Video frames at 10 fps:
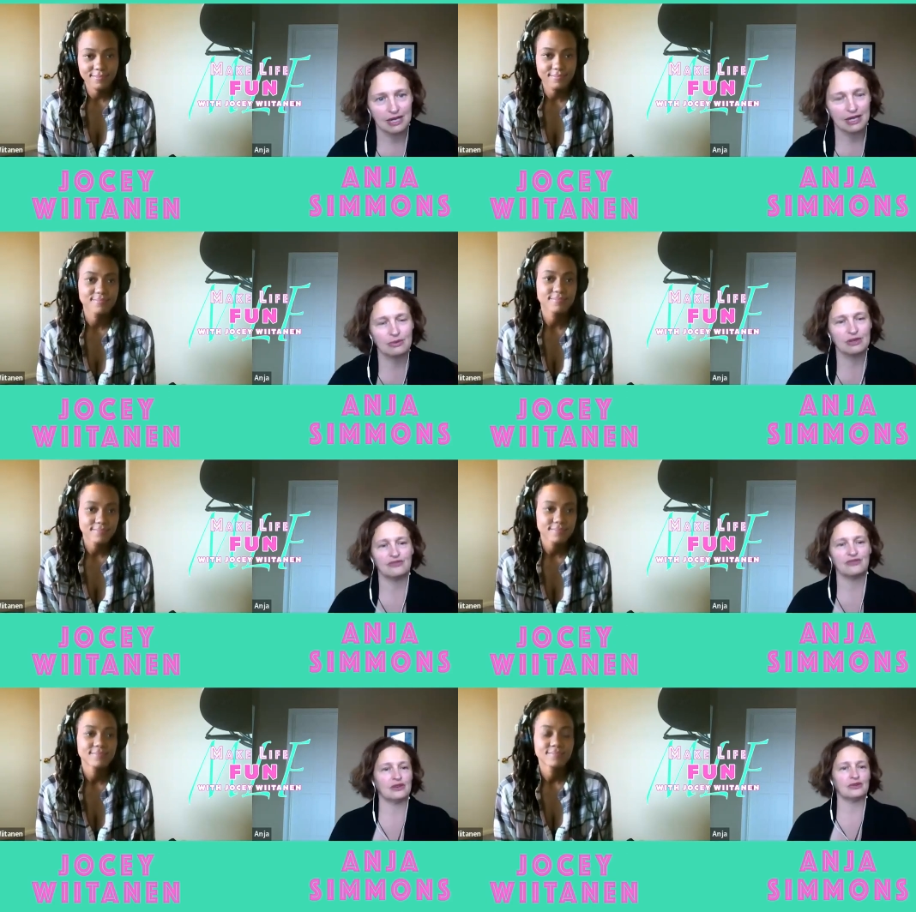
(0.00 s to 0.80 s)
Speaker 1: I don't want to
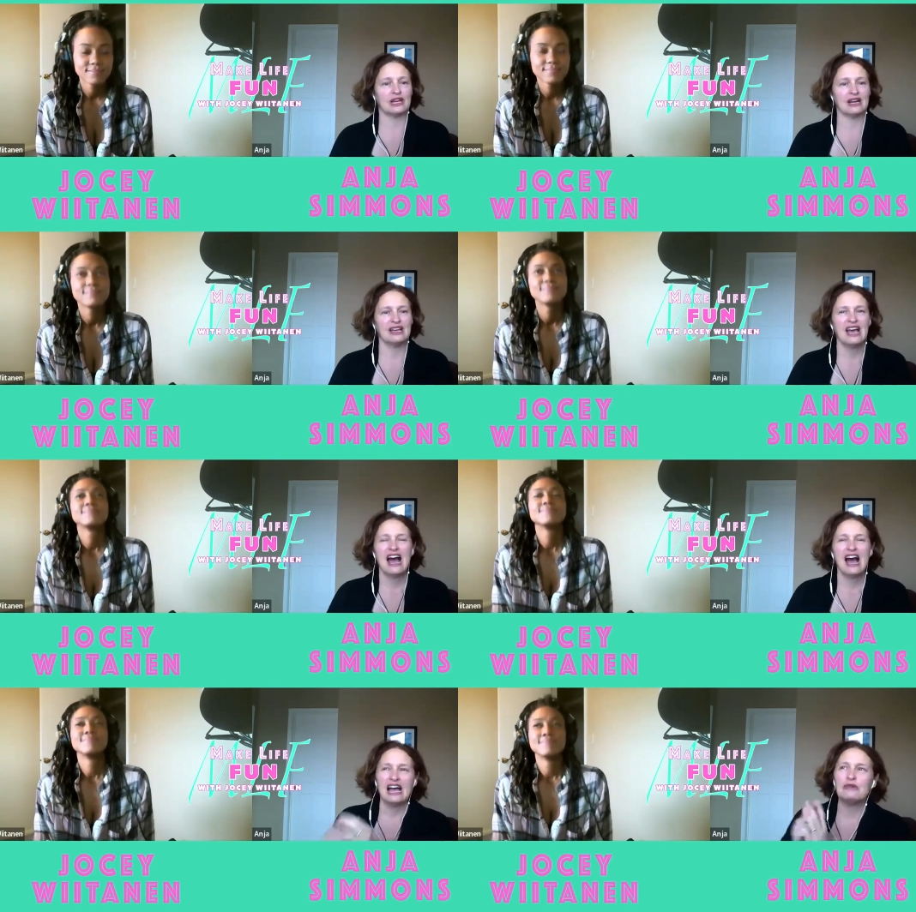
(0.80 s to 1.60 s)
feel that I,
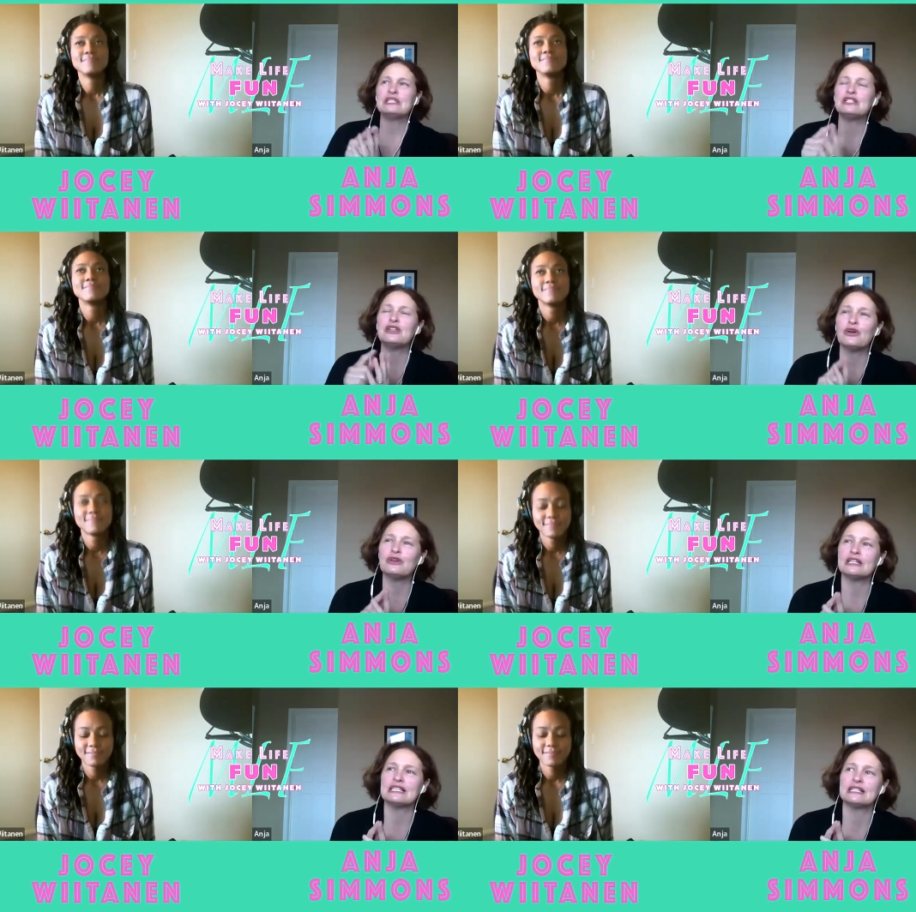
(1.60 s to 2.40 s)
I always
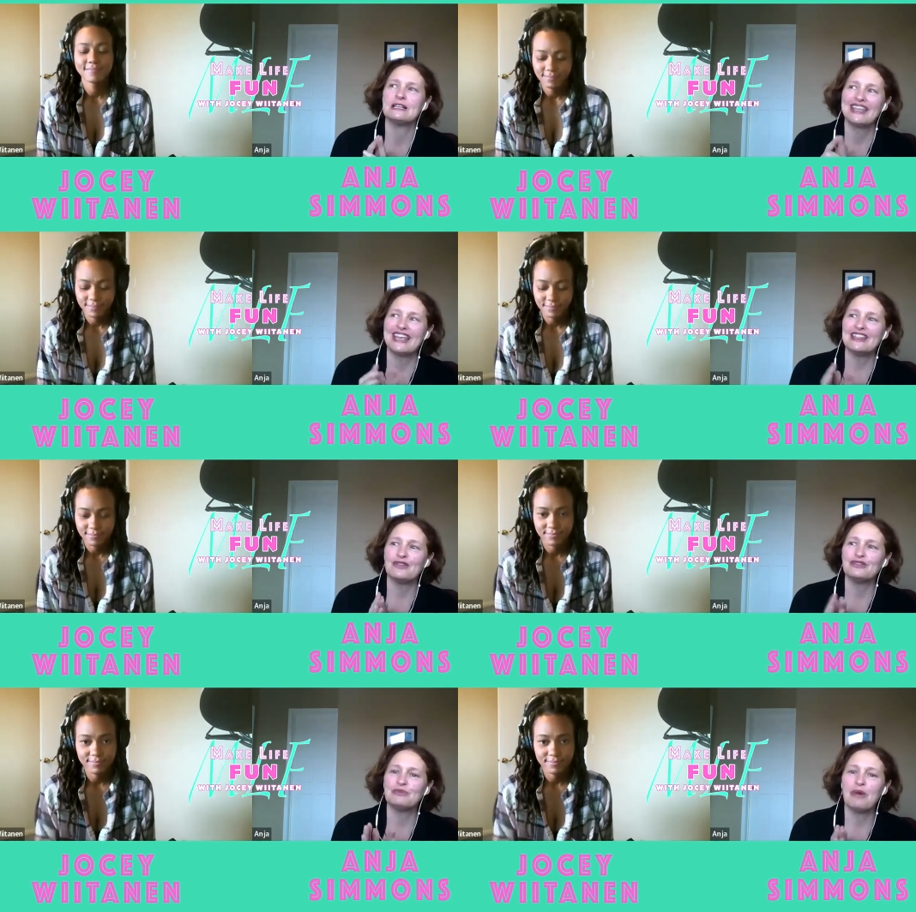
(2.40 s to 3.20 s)
notice in
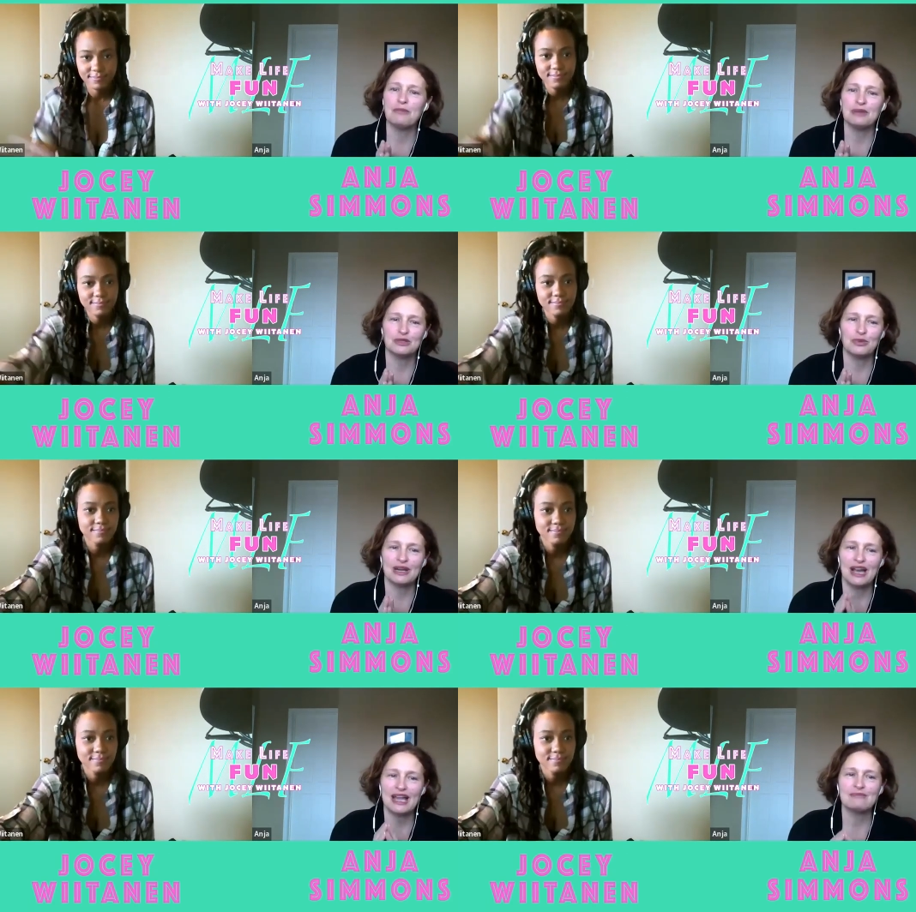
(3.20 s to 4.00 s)
those moments
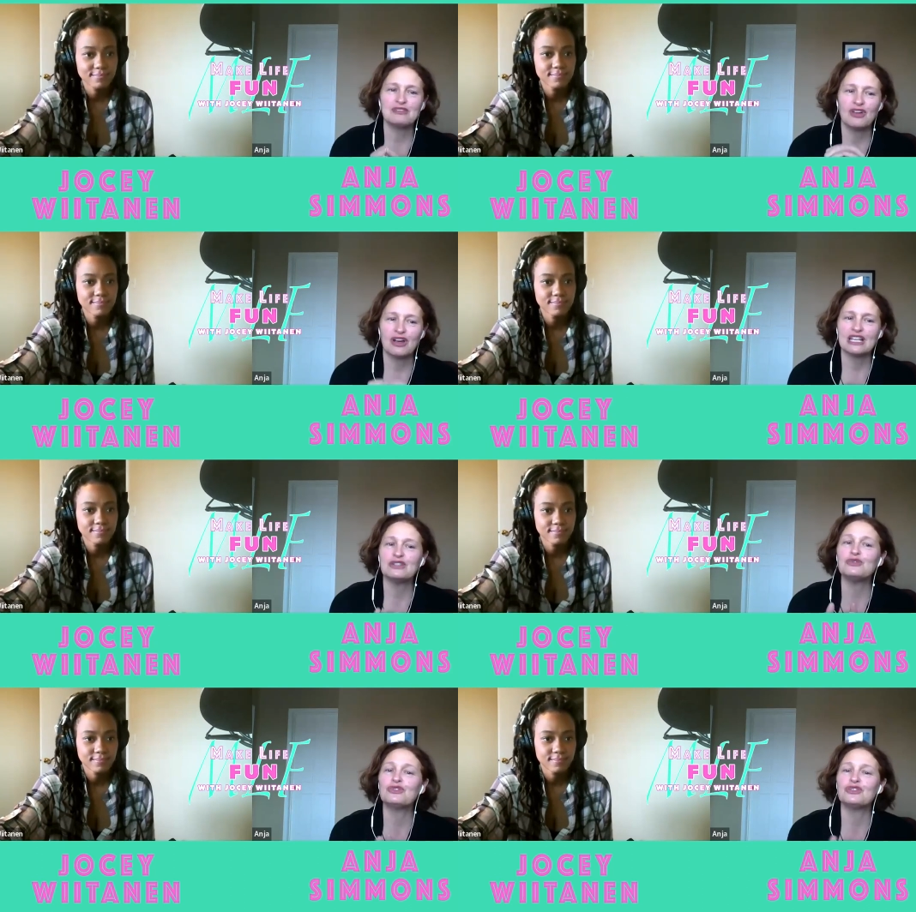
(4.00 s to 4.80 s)
when I am trying
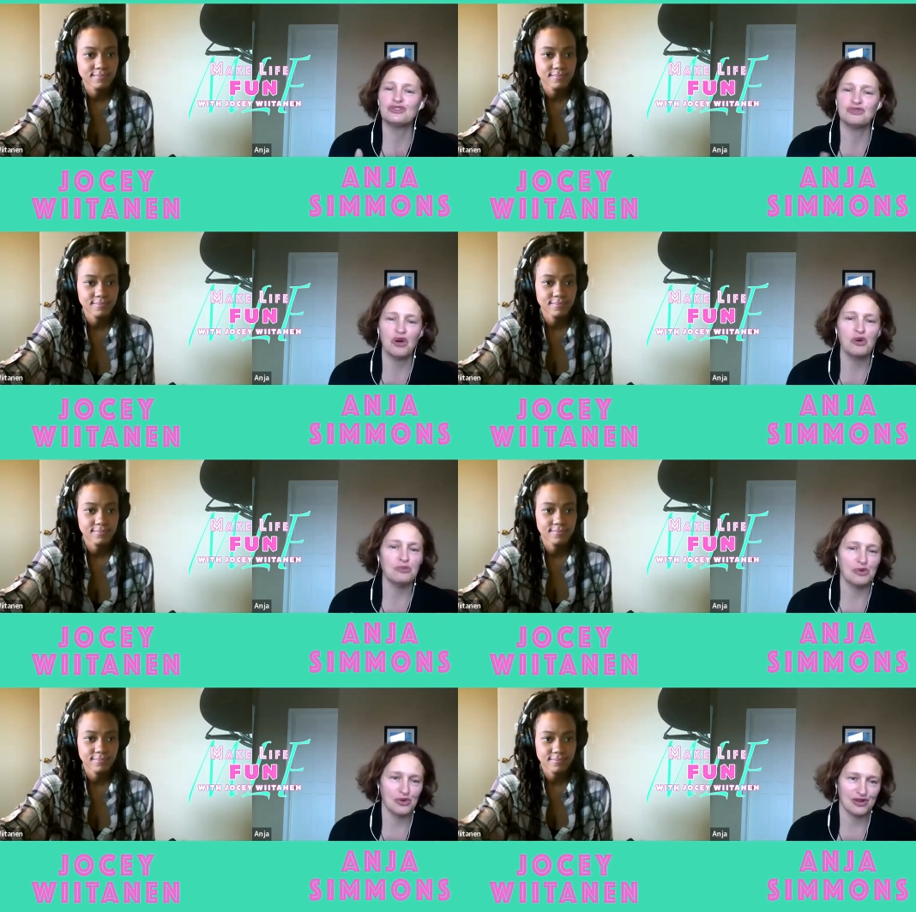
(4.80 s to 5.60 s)
to control
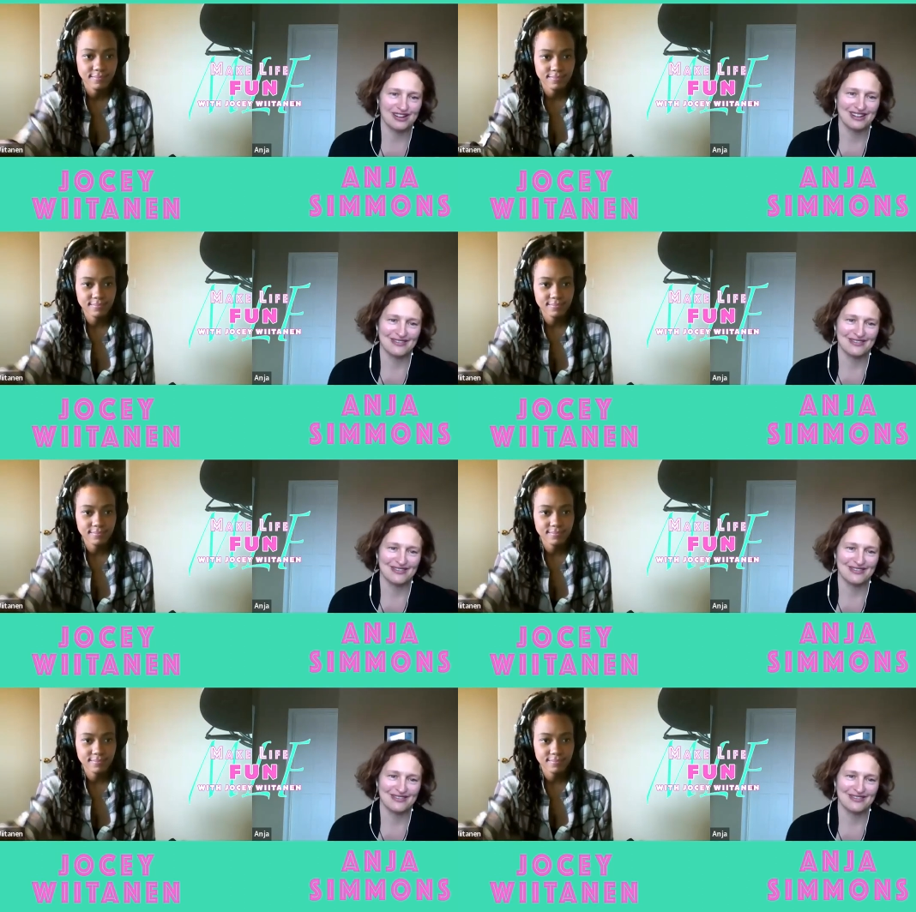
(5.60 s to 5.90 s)
more.